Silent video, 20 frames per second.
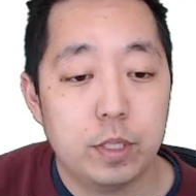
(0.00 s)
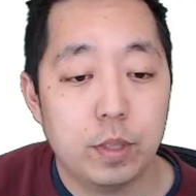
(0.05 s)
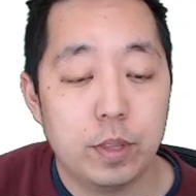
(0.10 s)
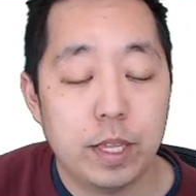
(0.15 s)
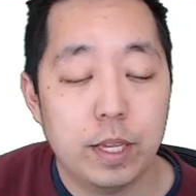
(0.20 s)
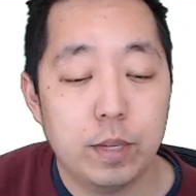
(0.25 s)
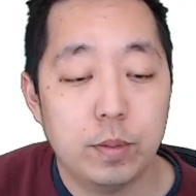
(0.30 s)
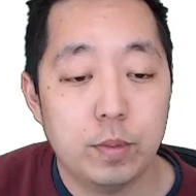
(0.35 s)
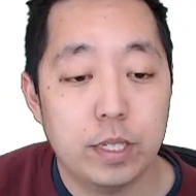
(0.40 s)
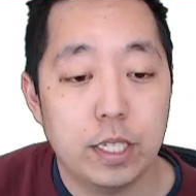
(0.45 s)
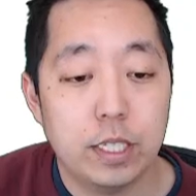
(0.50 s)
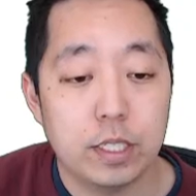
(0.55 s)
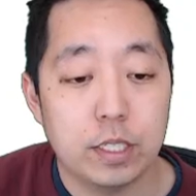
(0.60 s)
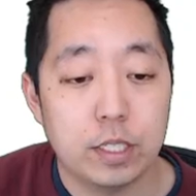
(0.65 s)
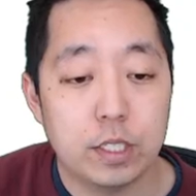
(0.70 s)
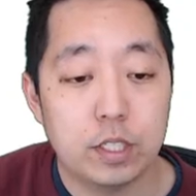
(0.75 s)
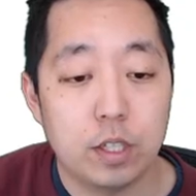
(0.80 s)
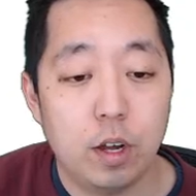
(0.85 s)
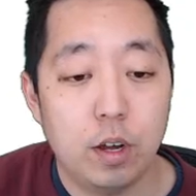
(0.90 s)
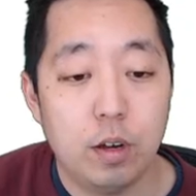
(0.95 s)
then we need to
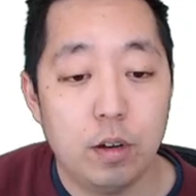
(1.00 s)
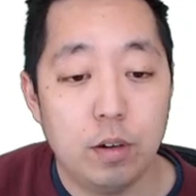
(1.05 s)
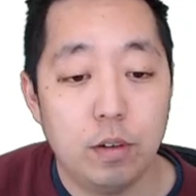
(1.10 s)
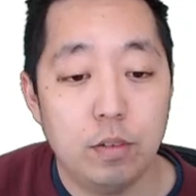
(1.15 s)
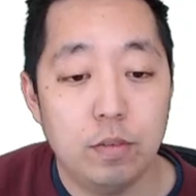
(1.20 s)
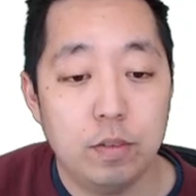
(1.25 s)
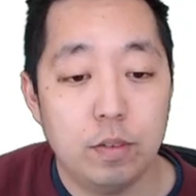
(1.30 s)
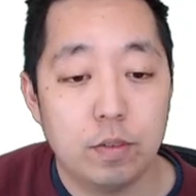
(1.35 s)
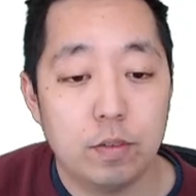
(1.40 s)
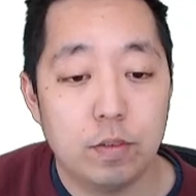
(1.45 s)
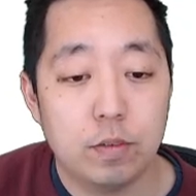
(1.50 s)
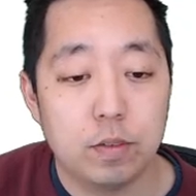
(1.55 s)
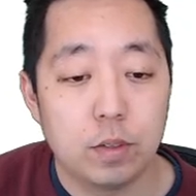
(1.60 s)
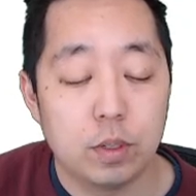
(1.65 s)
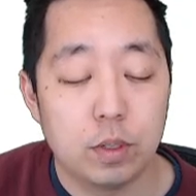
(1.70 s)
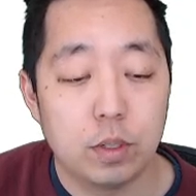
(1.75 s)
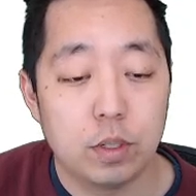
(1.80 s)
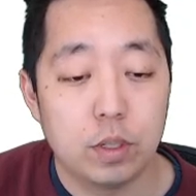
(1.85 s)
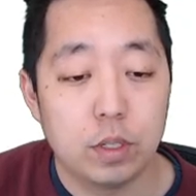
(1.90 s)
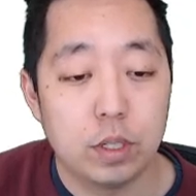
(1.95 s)
solve
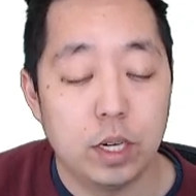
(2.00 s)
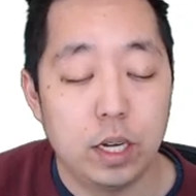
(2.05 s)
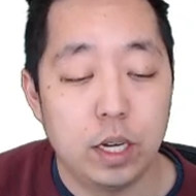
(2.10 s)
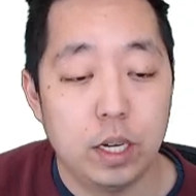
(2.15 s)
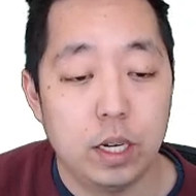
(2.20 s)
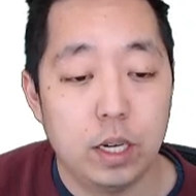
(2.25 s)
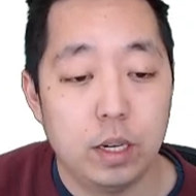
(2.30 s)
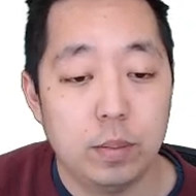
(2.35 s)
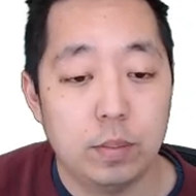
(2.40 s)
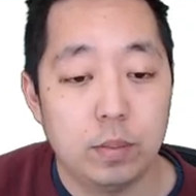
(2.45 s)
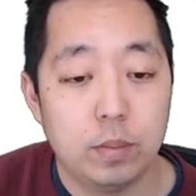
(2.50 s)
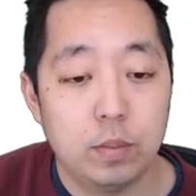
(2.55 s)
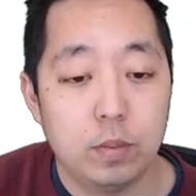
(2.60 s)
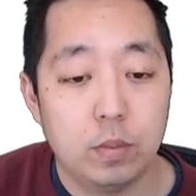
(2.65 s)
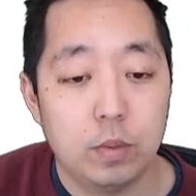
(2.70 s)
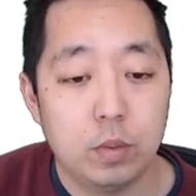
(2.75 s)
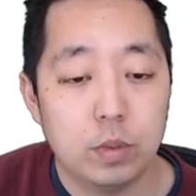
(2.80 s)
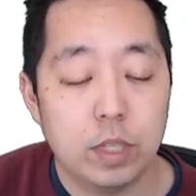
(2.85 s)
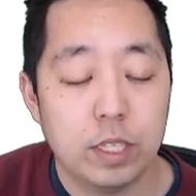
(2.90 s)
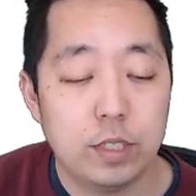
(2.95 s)
for um,
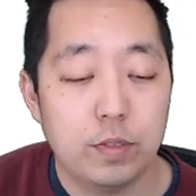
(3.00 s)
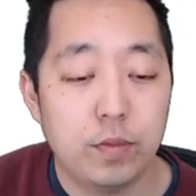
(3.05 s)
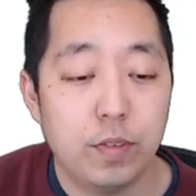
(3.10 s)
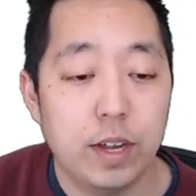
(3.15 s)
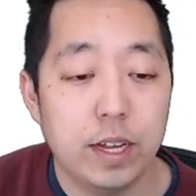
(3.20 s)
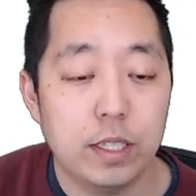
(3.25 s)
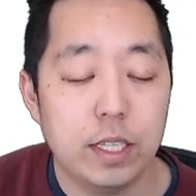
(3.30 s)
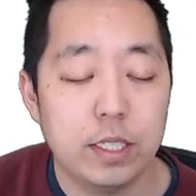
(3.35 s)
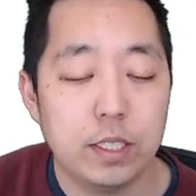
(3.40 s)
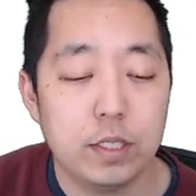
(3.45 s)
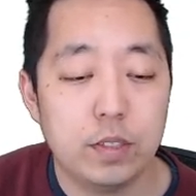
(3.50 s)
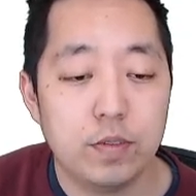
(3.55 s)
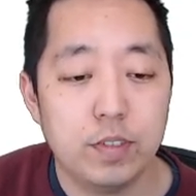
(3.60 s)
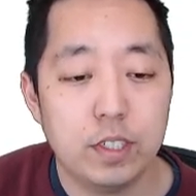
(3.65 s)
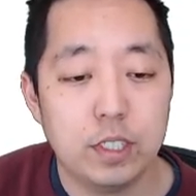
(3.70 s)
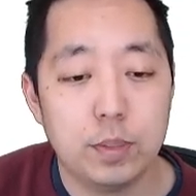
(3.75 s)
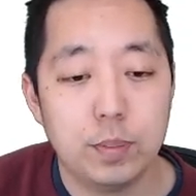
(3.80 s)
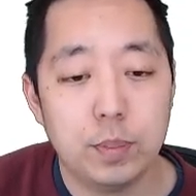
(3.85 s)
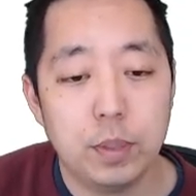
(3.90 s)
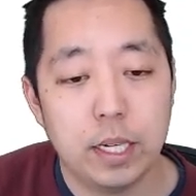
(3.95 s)
let's find let's
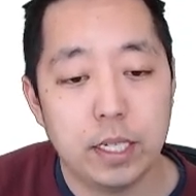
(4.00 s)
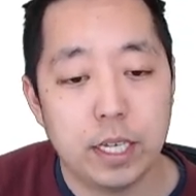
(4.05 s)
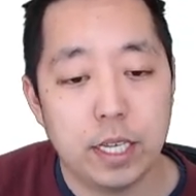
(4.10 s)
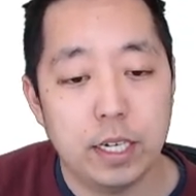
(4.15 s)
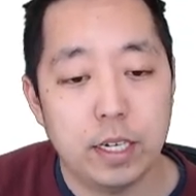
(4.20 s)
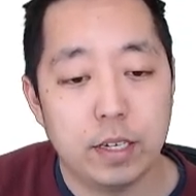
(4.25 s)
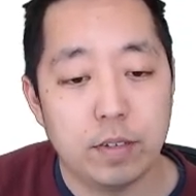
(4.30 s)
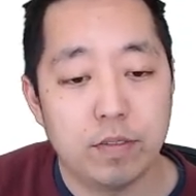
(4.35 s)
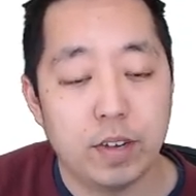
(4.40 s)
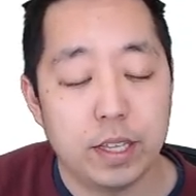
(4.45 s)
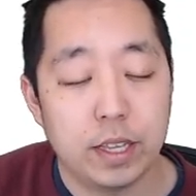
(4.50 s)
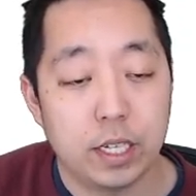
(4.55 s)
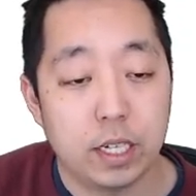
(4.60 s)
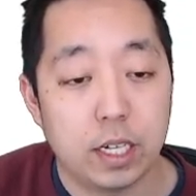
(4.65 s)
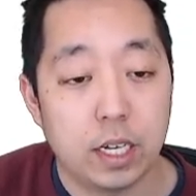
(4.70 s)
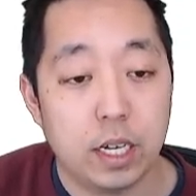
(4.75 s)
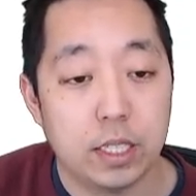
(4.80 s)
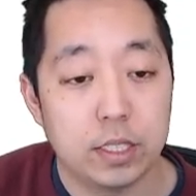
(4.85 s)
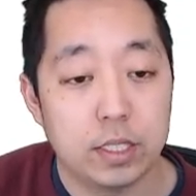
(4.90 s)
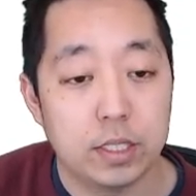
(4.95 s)
first plug in and find the
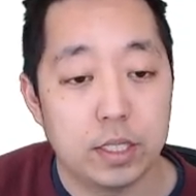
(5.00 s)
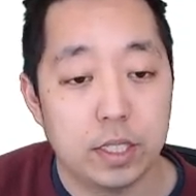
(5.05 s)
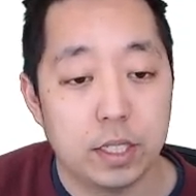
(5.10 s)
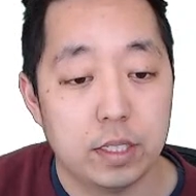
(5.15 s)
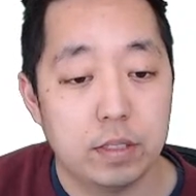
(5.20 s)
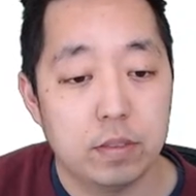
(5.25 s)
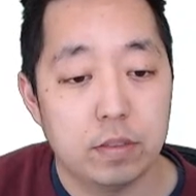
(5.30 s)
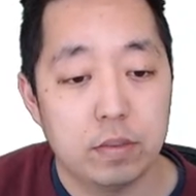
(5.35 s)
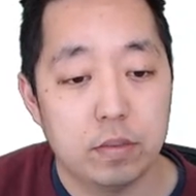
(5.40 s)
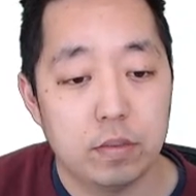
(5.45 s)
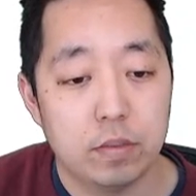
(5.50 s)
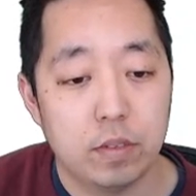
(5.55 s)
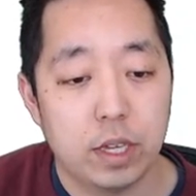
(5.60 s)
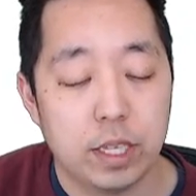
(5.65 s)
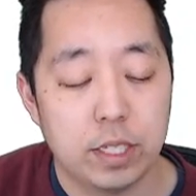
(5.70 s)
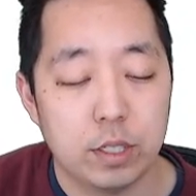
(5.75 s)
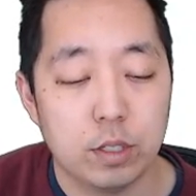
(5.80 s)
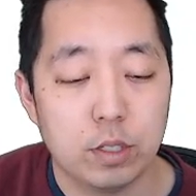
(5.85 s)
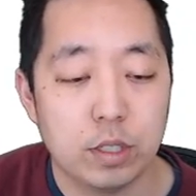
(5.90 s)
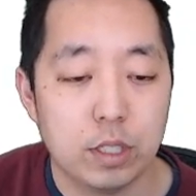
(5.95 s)
constant. Uh,
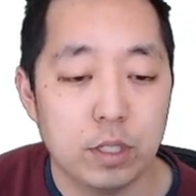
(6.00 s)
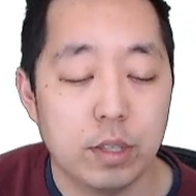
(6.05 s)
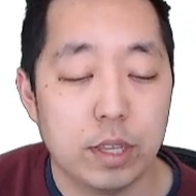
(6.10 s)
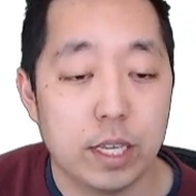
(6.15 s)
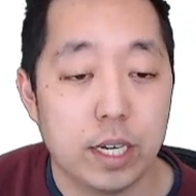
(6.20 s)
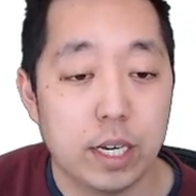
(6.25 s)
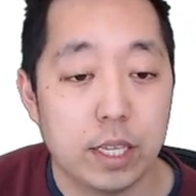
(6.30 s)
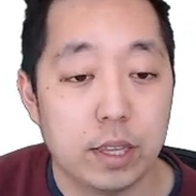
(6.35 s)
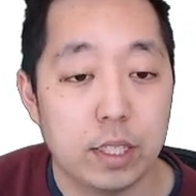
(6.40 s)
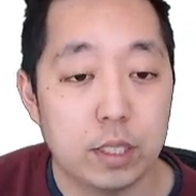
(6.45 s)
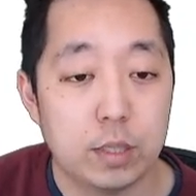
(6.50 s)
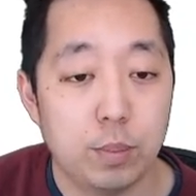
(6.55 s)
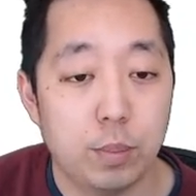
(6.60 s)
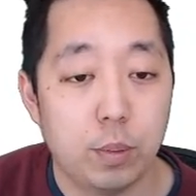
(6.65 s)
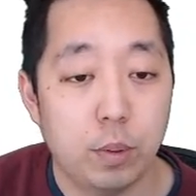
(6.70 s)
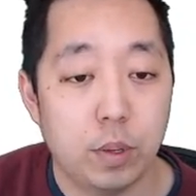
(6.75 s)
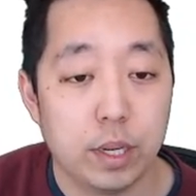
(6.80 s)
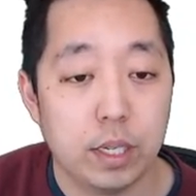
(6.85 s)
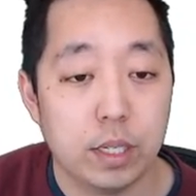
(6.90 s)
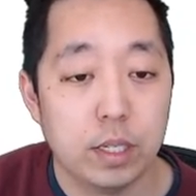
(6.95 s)
you can do that at this
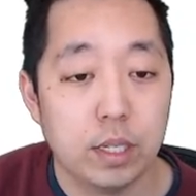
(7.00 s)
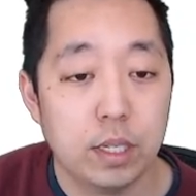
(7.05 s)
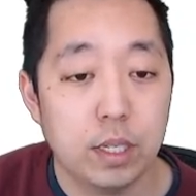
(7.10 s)
point.